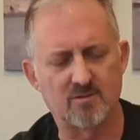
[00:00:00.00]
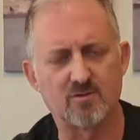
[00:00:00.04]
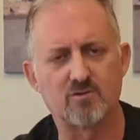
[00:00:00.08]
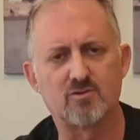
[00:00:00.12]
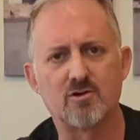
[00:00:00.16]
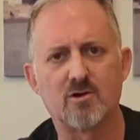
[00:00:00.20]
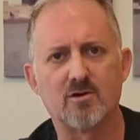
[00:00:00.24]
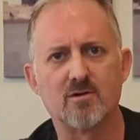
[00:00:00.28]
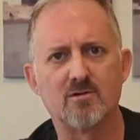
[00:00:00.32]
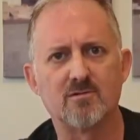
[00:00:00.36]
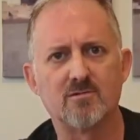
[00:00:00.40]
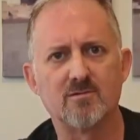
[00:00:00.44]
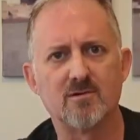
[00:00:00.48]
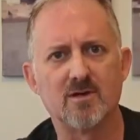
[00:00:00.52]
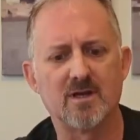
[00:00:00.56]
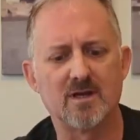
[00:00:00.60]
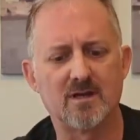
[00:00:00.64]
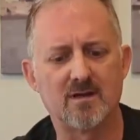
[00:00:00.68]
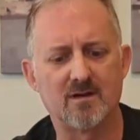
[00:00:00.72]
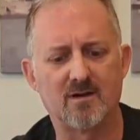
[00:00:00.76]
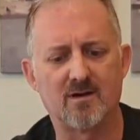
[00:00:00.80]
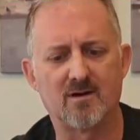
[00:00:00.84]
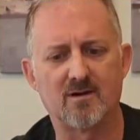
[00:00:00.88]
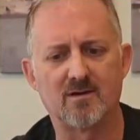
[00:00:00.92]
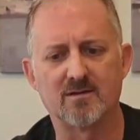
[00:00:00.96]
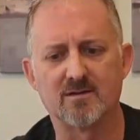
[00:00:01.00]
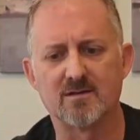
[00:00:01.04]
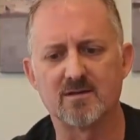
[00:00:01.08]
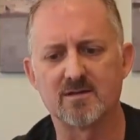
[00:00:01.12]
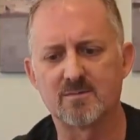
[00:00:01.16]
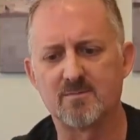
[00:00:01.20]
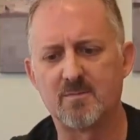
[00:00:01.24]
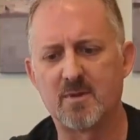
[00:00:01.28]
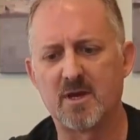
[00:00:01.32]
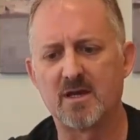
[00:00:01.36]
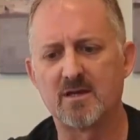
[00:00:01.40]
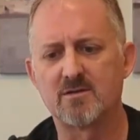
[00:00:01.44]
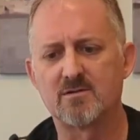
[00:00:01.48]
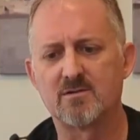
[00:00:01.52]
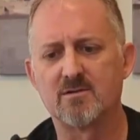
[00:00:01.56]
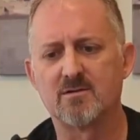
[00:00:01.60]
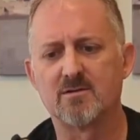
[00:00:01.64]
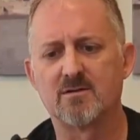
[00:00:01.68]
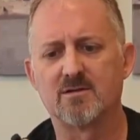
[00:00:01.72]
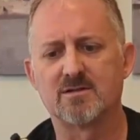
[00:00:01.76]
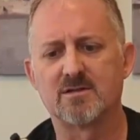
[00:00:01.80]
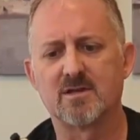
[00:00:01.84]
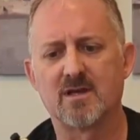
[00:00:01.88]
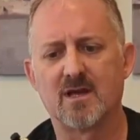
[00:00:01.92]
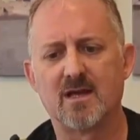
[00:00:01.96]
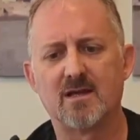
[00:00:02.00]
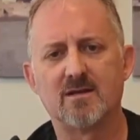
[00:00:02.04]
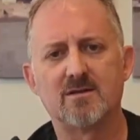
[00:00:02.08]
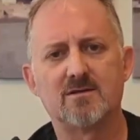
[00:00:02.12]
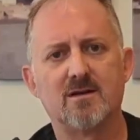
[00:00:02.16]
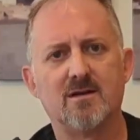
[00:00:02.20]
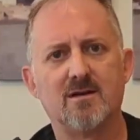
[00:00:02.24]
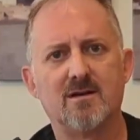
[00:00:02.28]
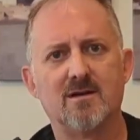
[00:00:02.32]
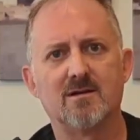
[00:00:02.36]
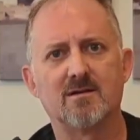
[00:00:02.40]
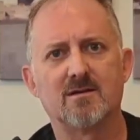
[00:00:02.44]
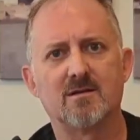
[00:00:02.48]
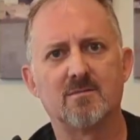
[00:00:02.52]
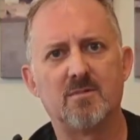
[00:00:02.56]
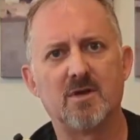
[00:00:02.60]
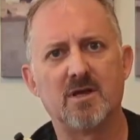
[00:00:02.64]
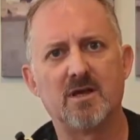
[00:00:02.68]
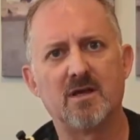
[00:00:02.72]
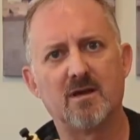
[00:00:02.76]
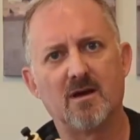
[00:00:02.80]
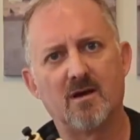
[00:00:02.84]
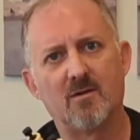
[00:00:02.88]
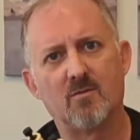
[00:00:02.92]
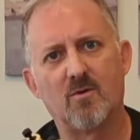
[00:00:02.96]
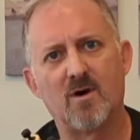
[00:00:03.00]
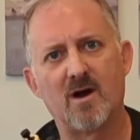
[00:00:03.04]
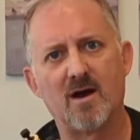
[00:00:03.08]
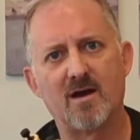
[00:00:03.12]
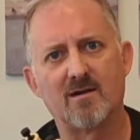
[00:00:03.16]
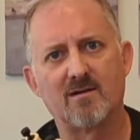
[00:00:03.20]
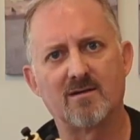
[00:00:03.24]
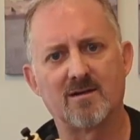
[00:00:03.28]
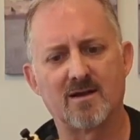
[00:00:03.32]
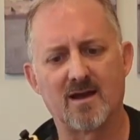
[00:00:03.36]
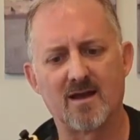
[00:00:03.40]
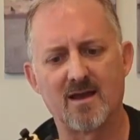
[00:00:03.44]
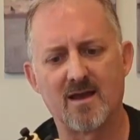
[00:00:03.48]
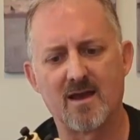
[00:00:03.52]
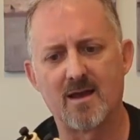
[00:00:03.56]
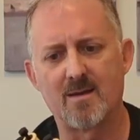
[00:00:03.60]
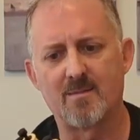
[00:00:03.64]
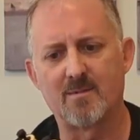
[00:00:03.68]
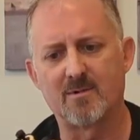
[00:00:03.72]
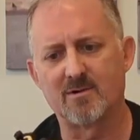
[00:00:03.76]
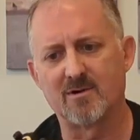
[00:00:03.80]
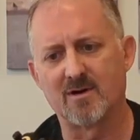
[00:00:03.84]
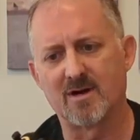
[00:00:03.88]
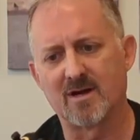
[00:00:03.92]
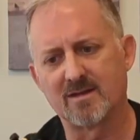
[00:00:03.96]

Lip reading: the drone reed on this bass drone is engineered to be a wider diameter,